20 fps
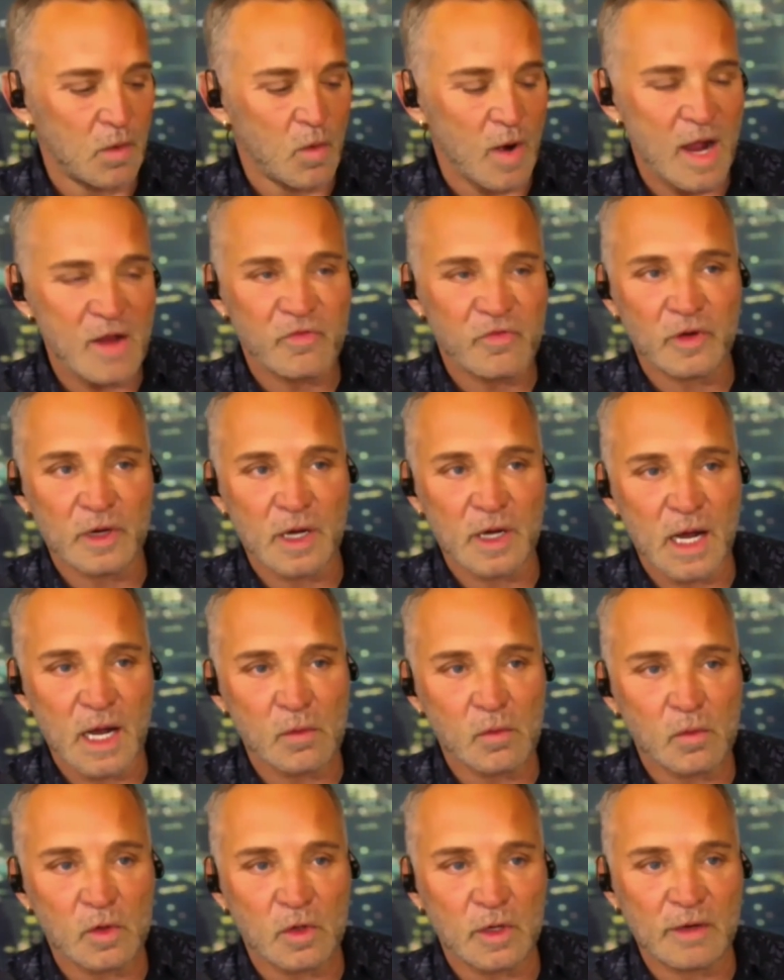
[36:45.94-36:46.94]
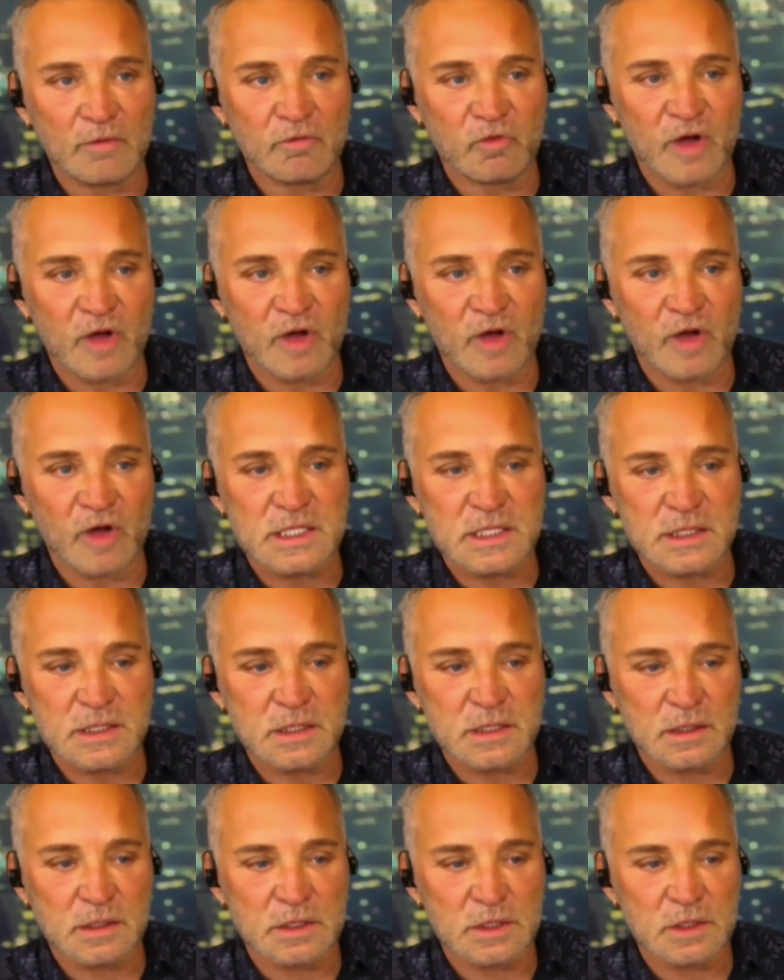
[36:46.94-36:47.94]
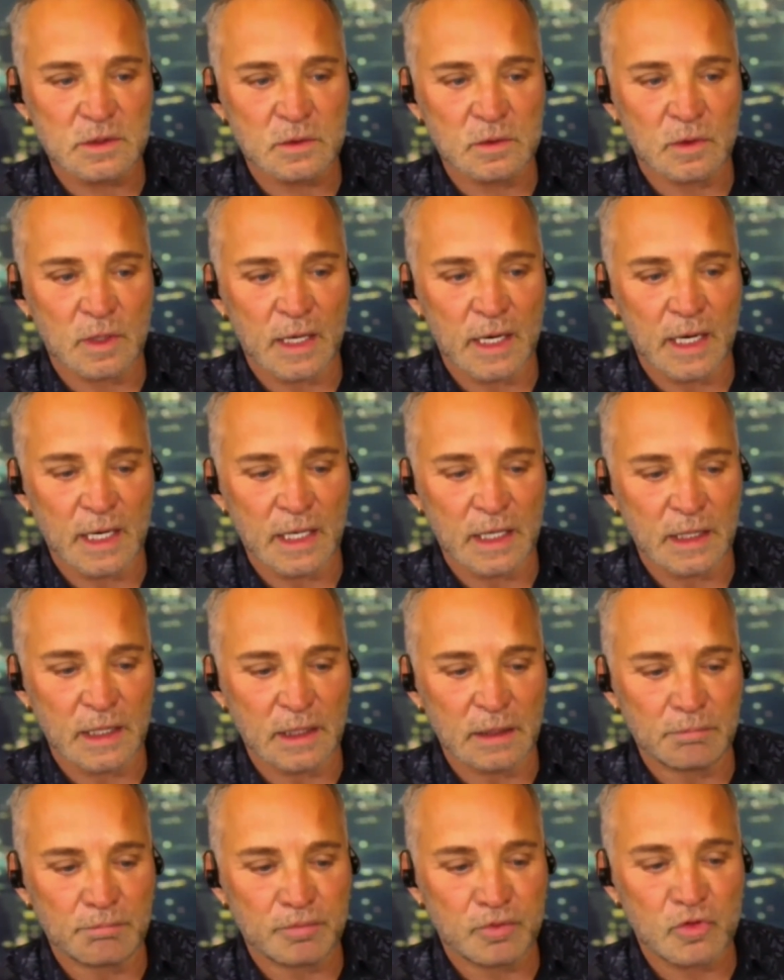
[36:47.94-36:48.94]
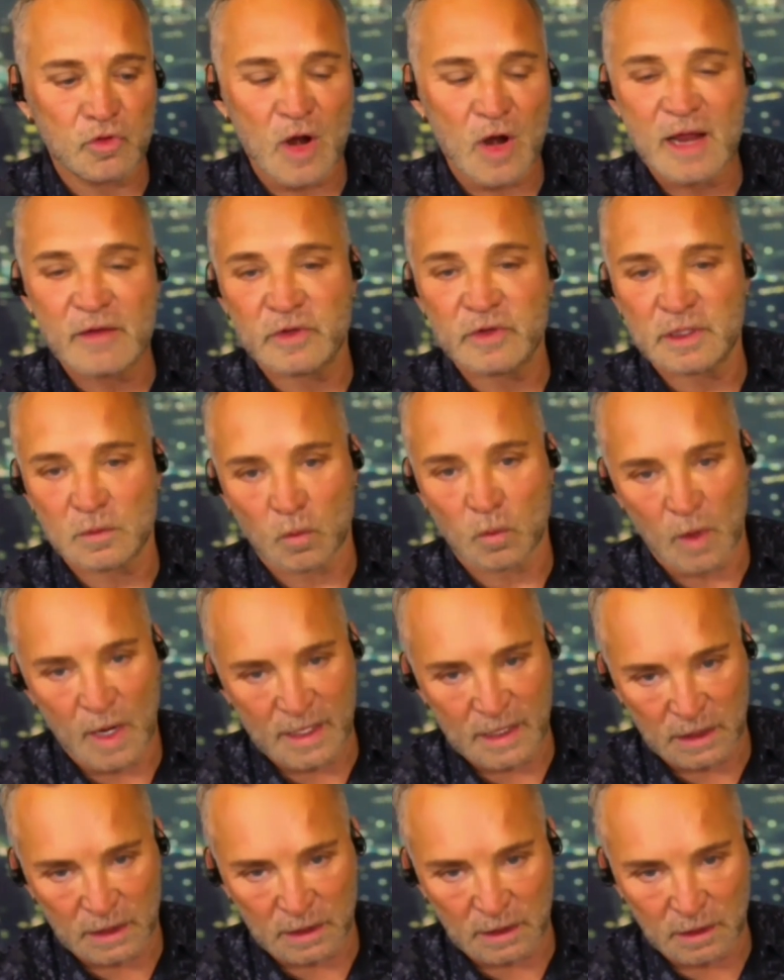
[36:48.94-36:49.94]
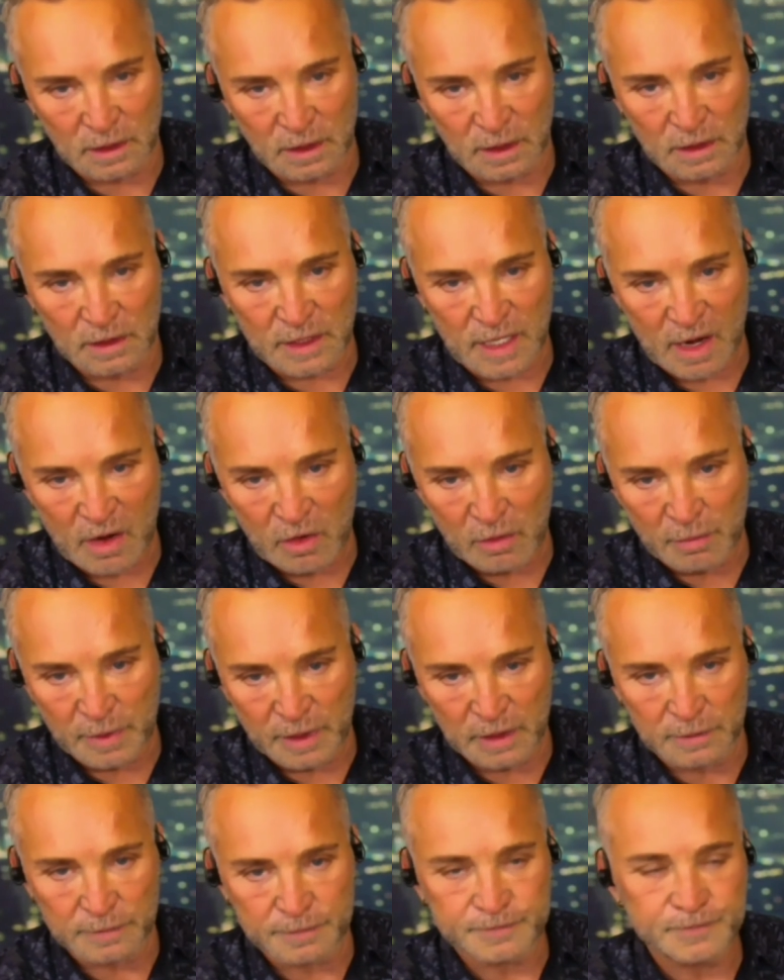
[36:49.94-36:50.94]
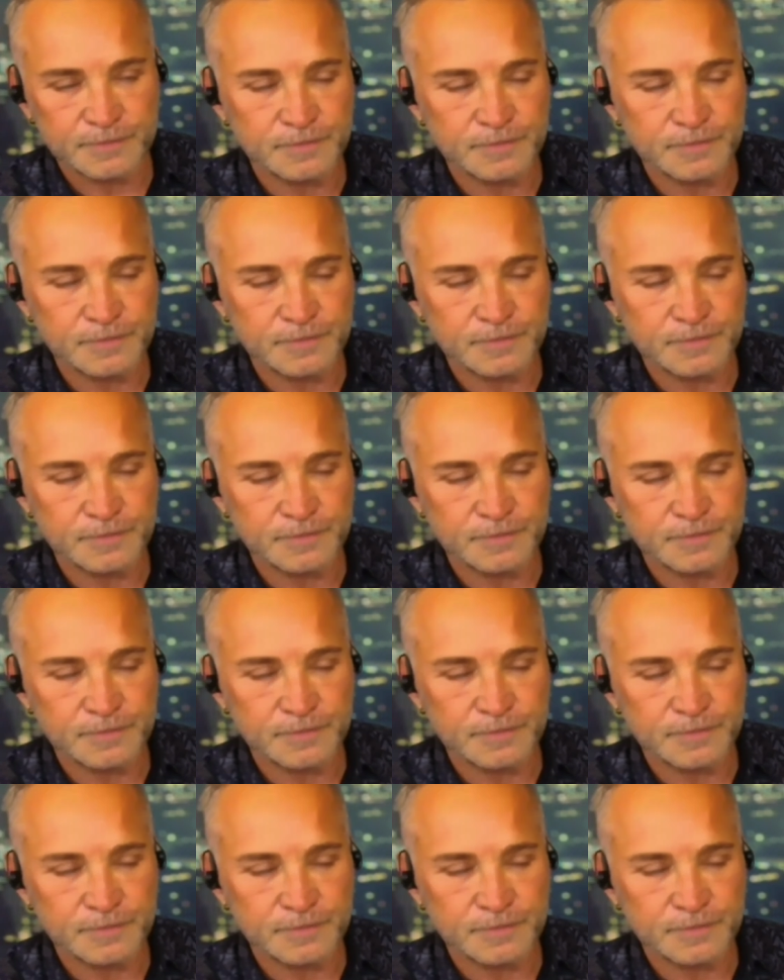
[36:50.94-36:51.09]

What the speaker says: My wife and I were invited to a private wedding in the Caribbean.